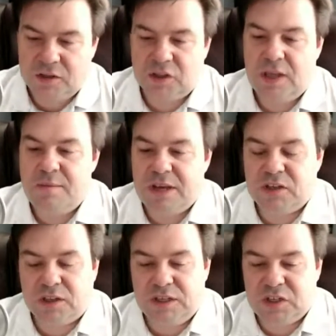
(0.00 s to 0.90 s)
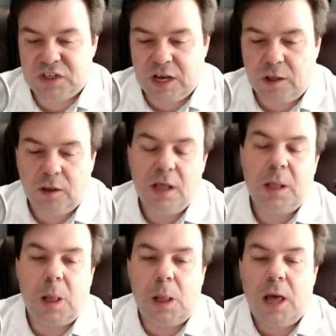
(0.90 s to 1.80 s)
So they basically sell
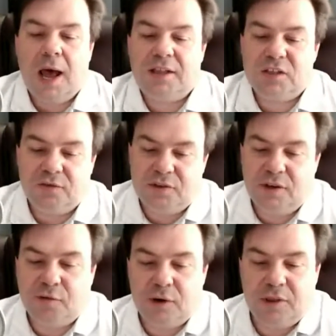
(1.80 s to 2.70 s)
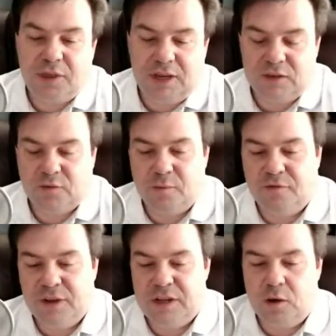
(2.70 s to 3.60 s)
lots of different things, from
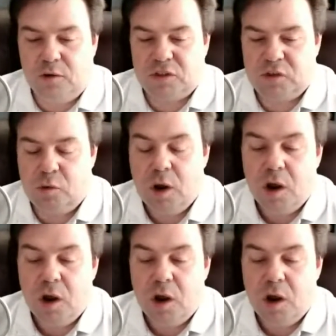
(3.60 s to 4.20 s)
videos to